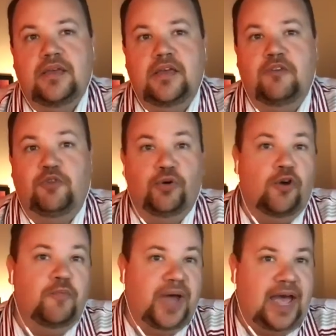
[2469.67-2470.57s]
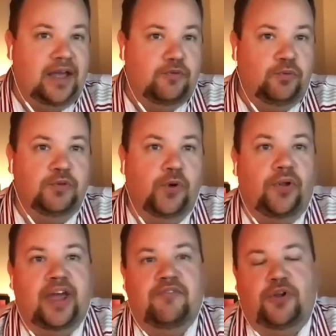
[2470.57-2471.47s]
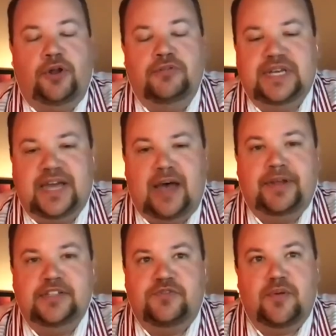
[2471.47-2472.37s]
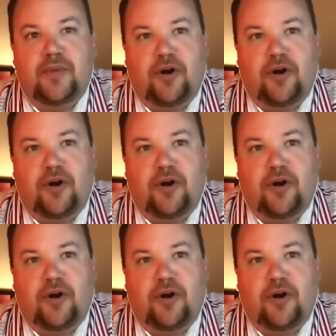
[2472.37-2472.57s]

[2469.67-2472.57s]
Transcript: If you'll go back, we will have closing comments from